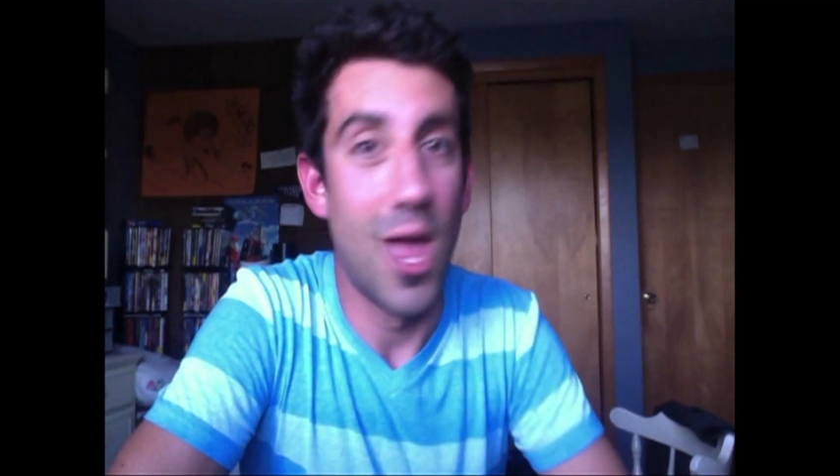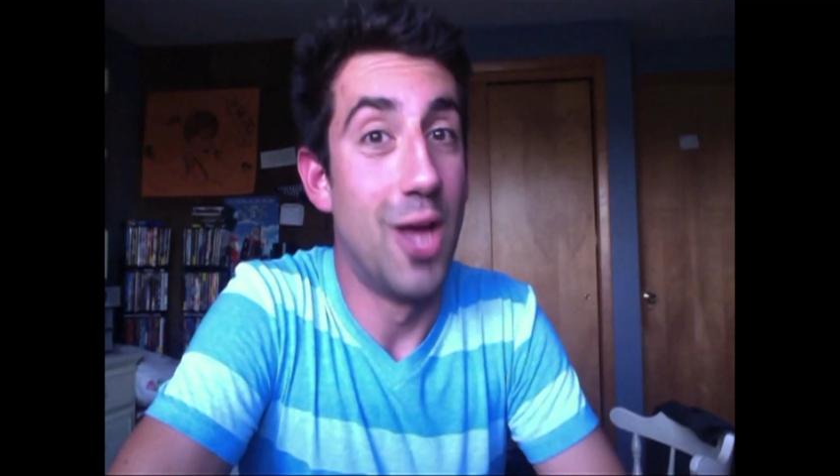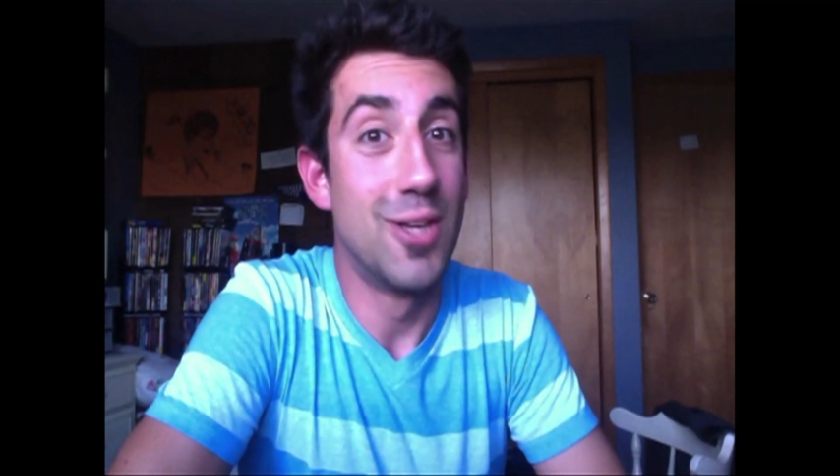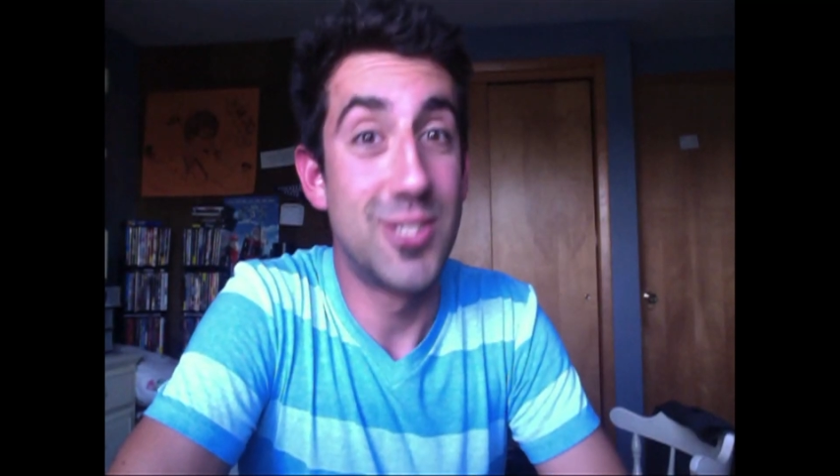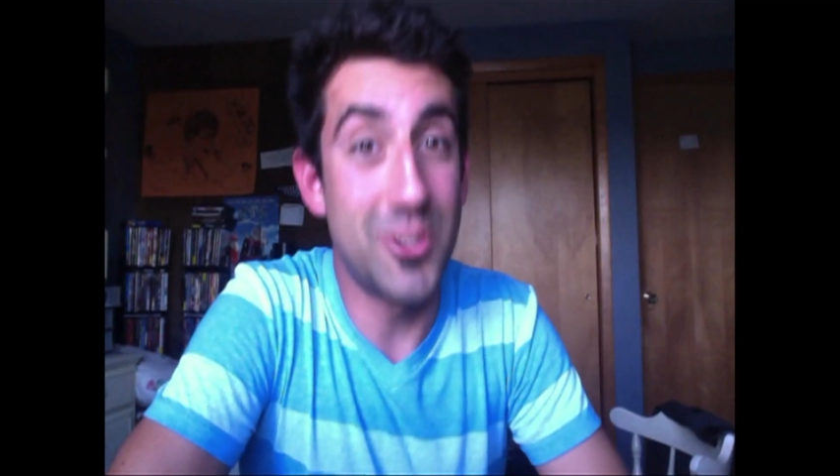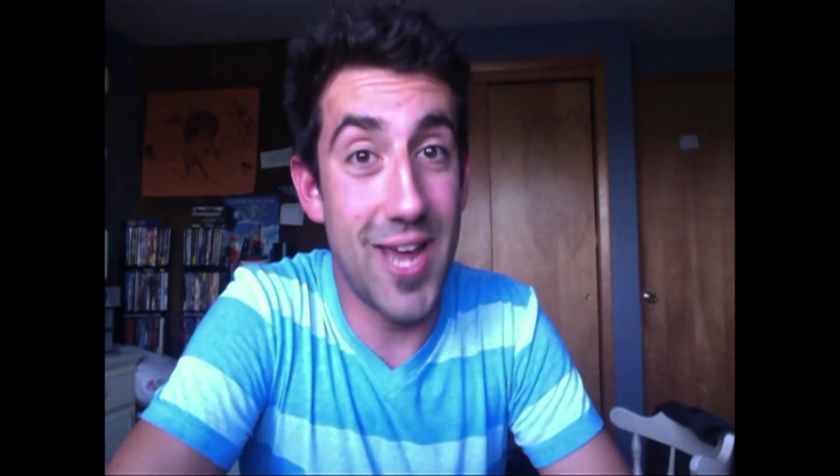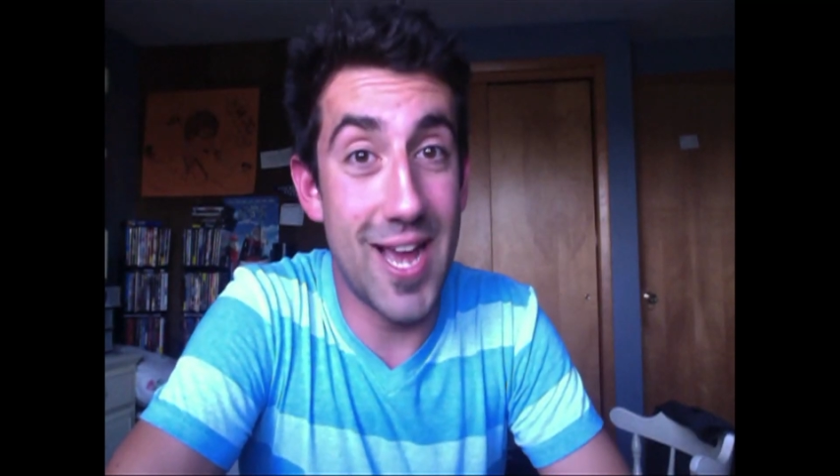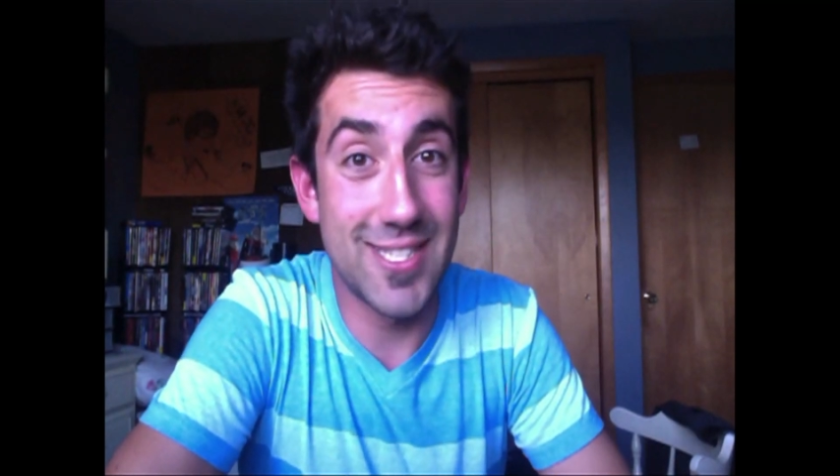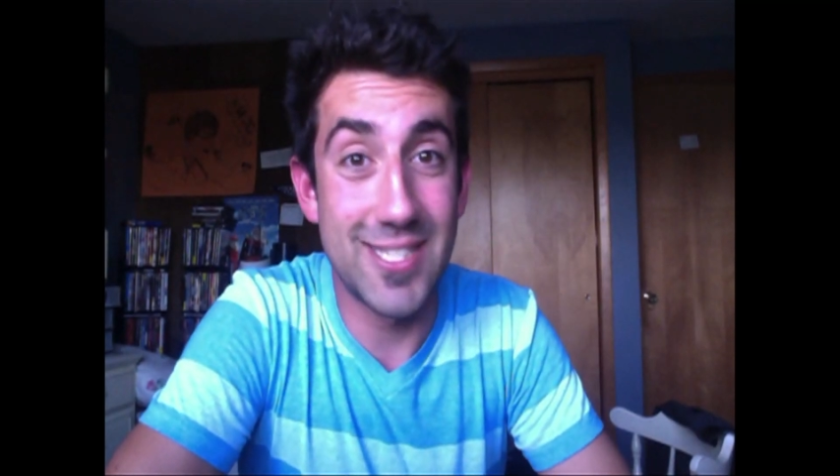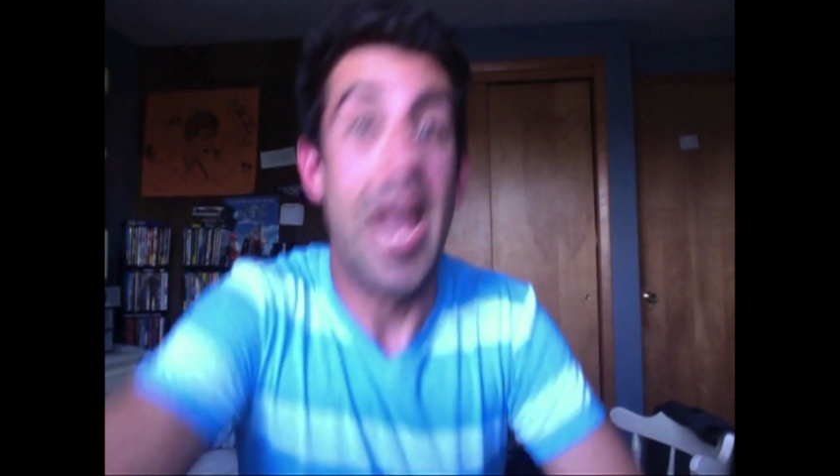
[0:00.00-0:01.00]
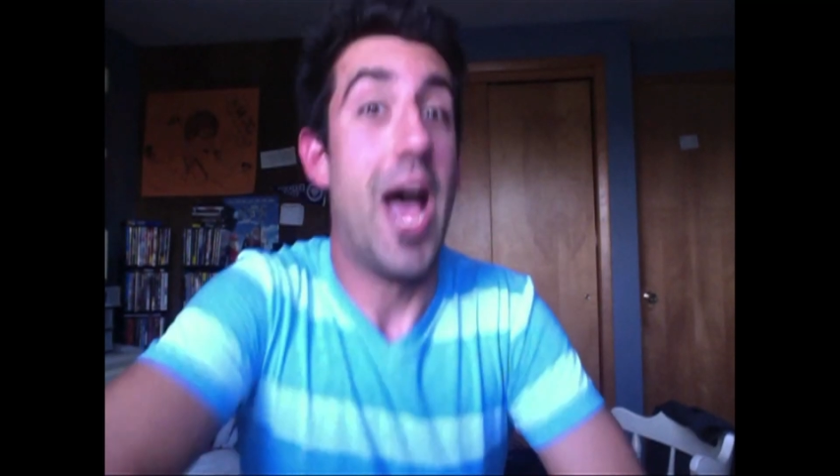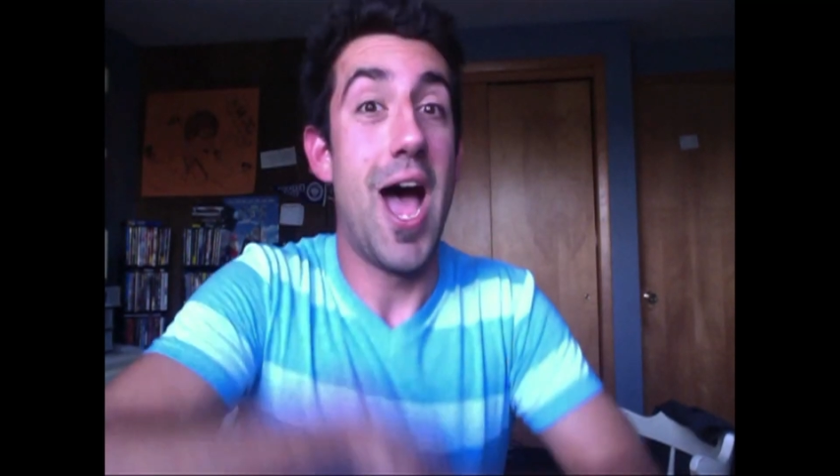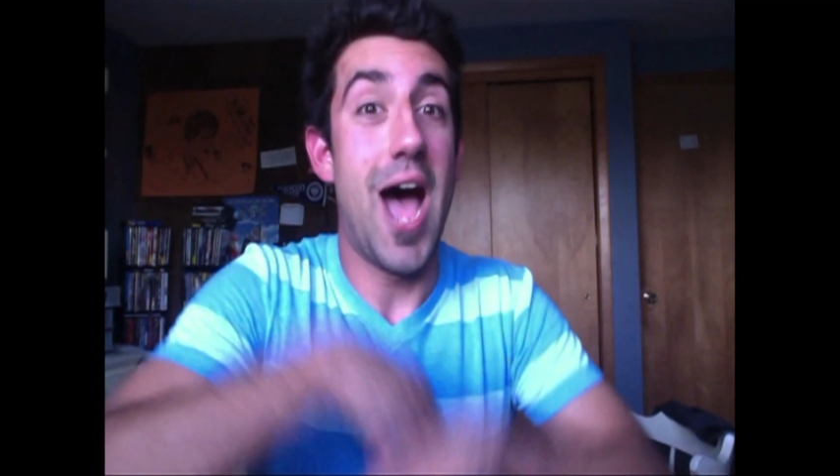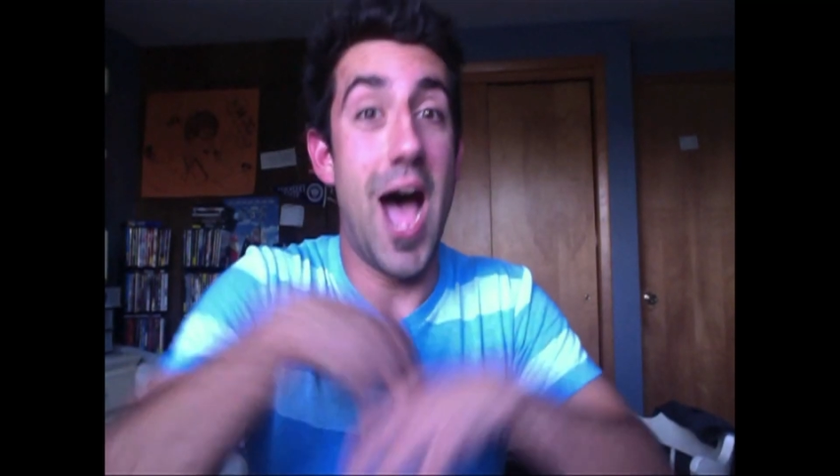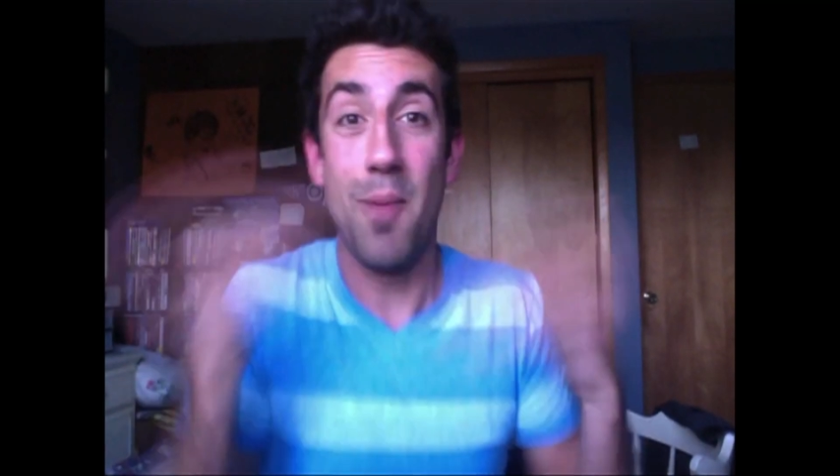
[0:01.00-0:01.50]
So yes,
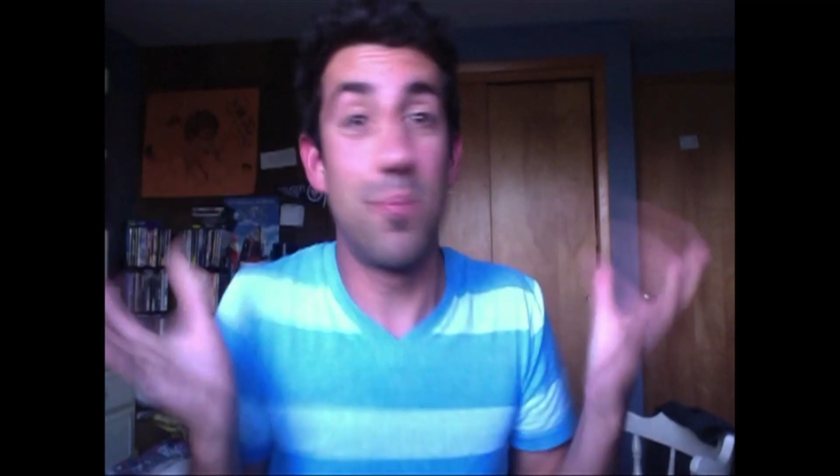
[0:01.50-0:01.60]
I'm